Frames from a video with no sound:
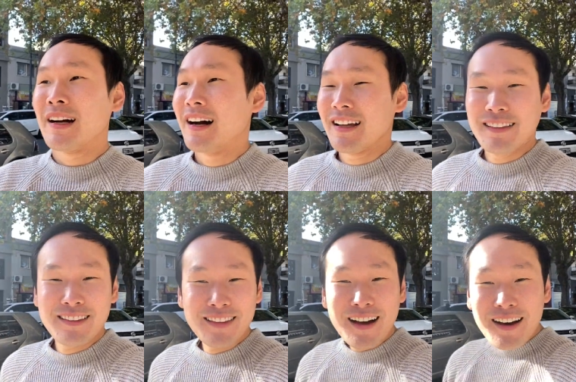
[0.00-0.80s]
I
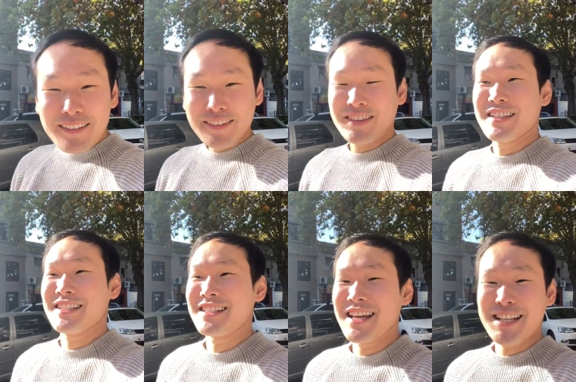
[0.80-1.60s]
love these
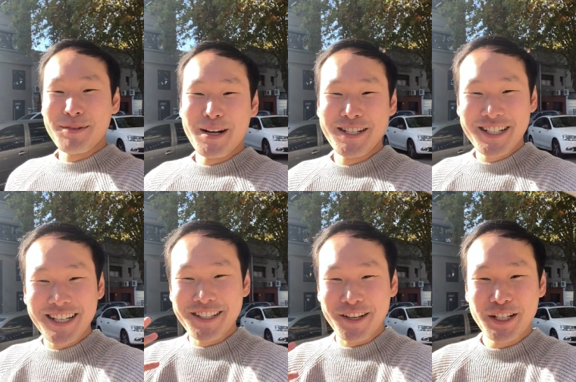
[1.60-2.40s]
days where I just
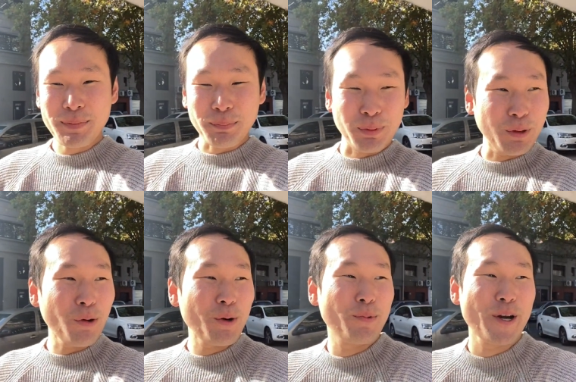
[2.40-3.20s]
get to
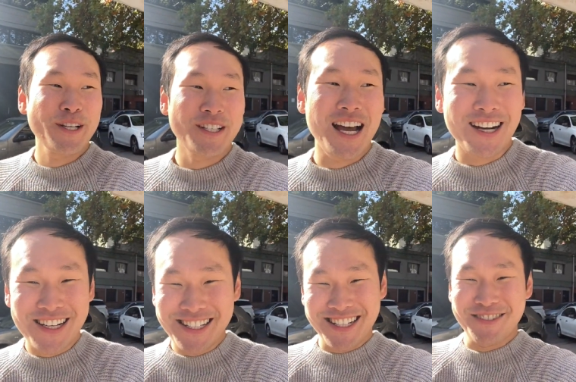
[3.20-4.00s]
explore Buenos
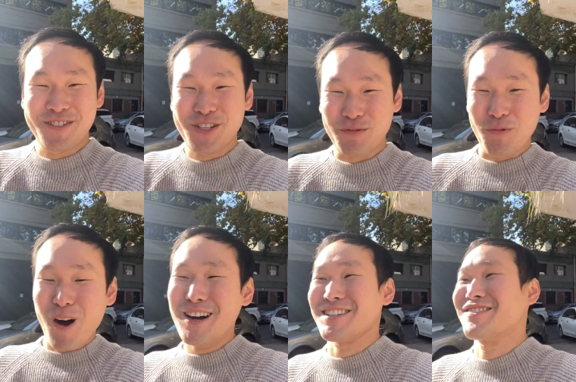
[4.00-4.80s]
Aires and just
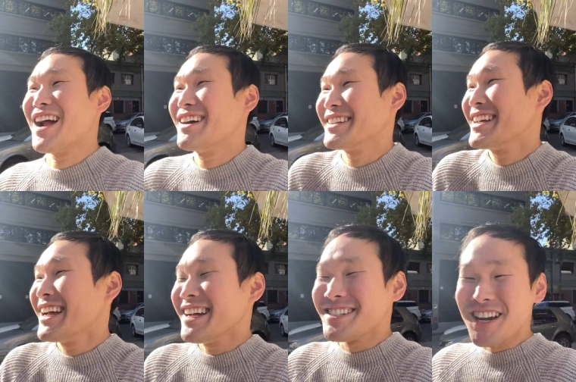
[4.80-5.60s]
walk around and
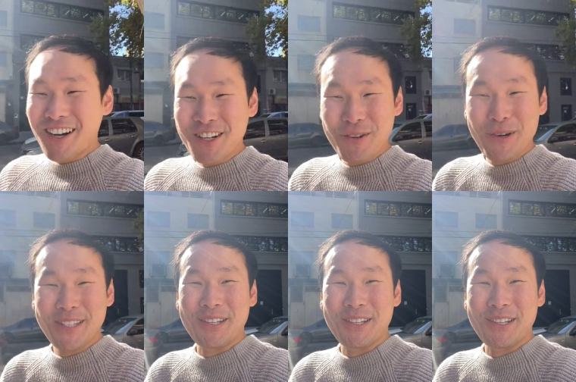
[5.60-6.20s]
not know what to